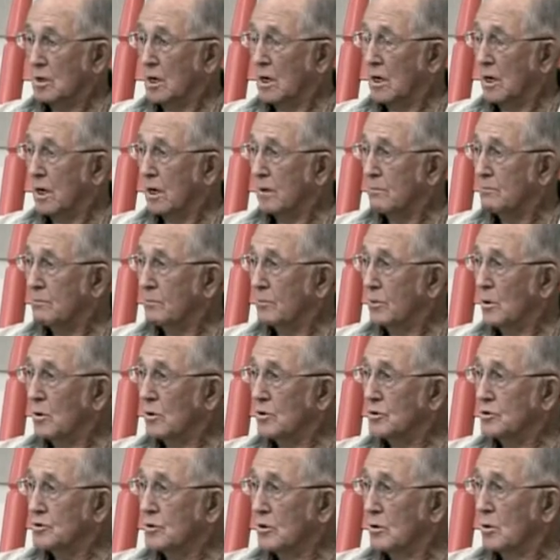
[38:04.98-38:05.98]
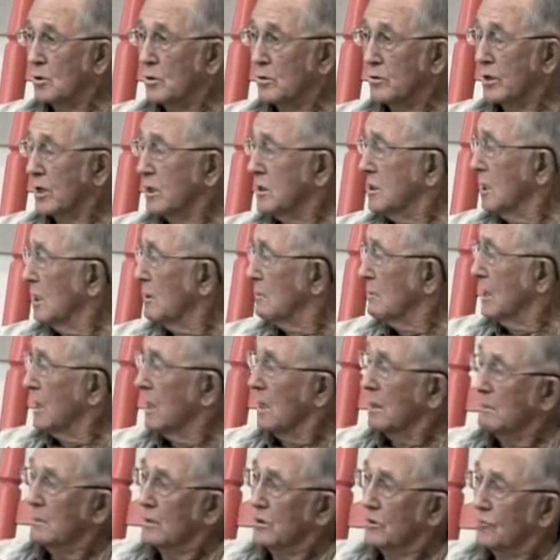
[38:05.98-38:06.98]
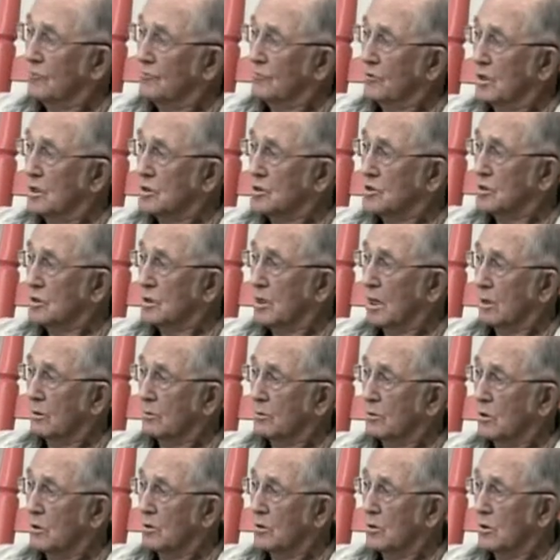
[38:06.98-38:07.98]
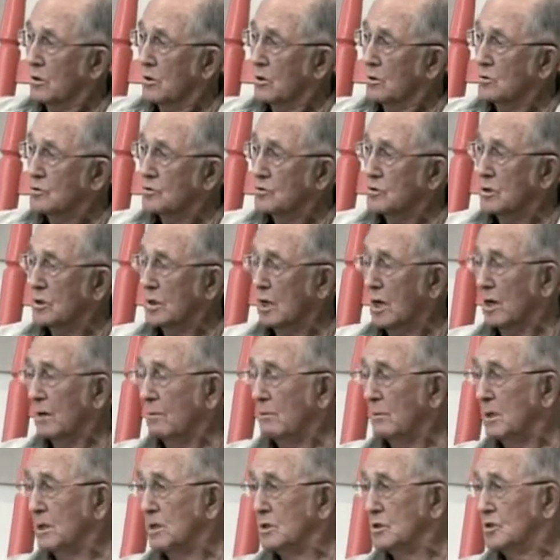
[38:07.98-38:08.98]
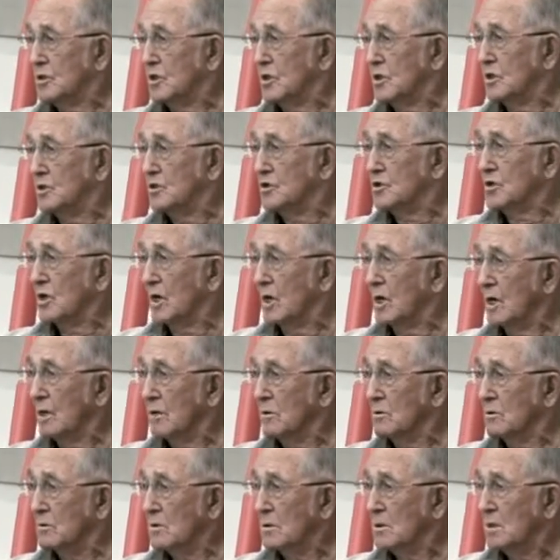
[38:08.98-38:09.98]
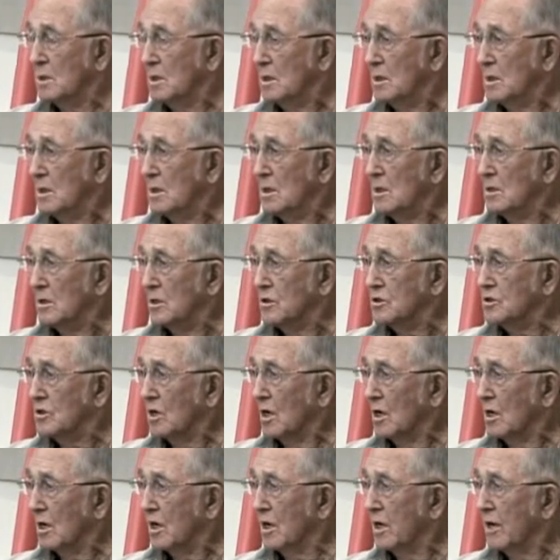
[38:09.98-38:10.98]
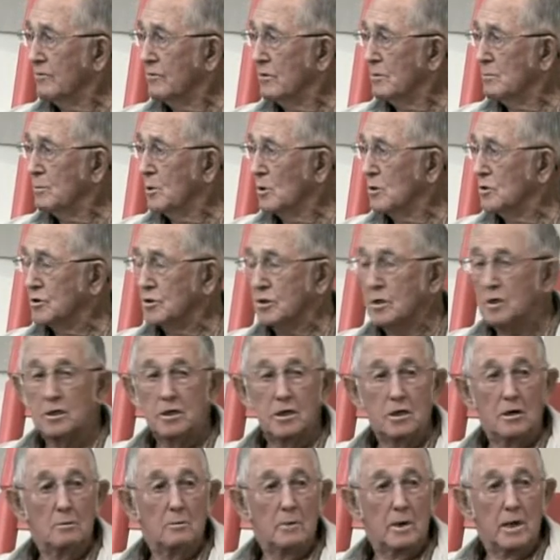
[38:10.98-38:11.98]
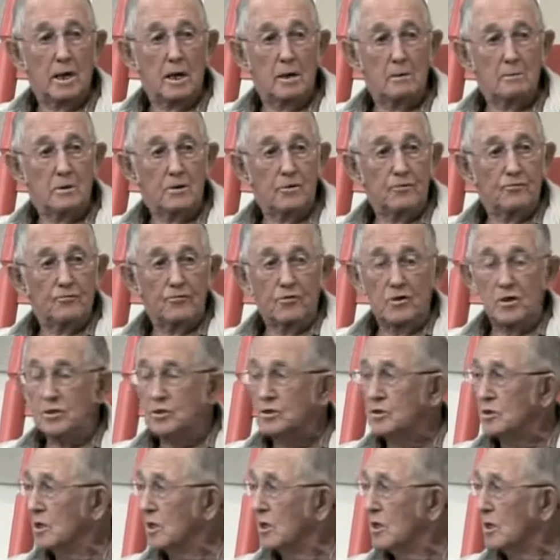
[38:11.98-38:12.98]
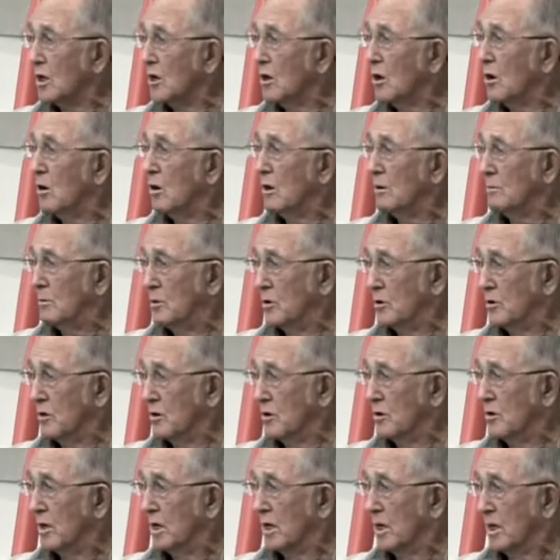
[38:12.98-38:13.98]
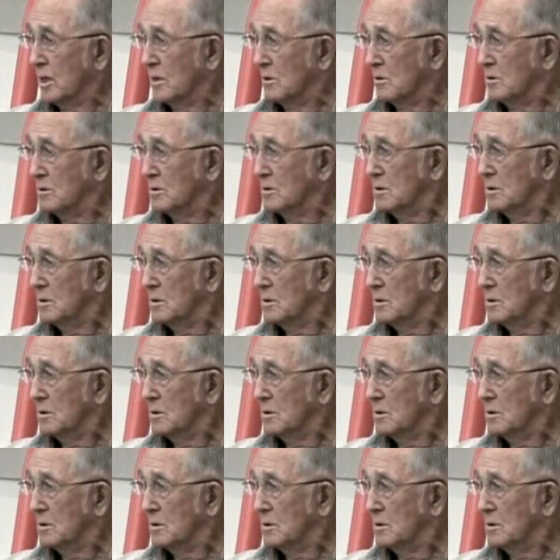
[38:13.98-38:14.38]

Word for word: not a person, on, they tell me how many fish is out here in the ocean, how many is in the sound. There's not a living person can tell me how many fish is in the harbor here now.